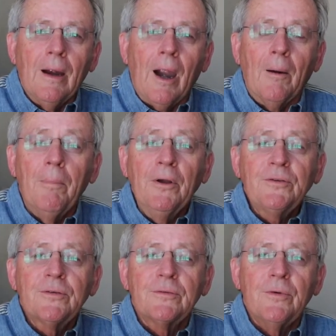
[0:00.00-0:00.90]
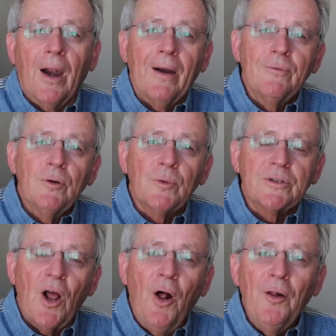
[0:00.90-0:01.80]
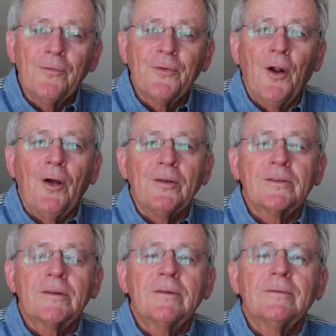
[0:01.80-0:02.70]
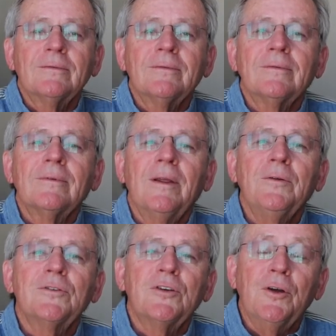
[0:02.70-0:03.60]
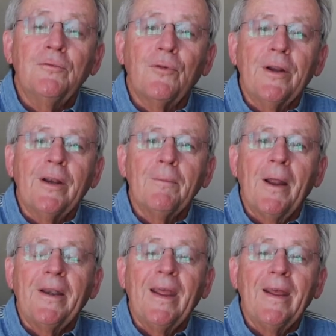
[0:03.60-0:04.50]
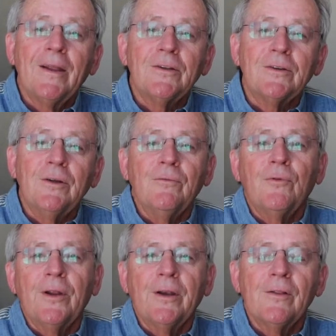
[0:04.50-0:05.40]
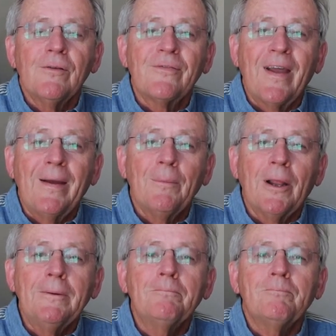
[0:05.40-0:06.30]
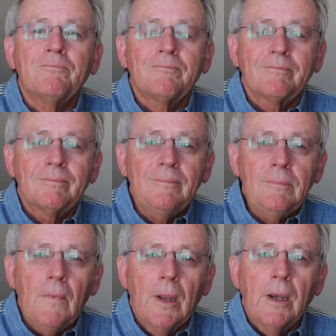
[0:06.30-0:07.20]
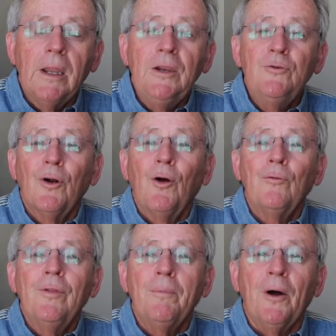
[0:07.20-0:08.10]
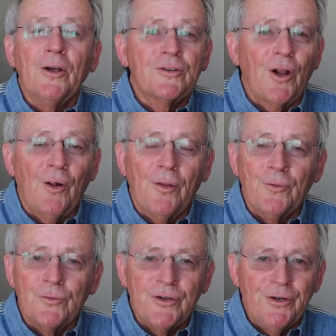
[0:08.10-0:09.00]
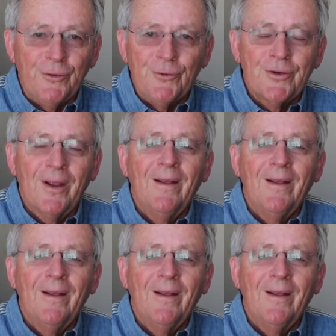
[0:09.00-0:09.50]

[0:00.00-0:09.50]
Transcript: Our bus driver was Hall Frost. He was a good friend of my dad's, a good friend of the family, and he drove the bus all those years.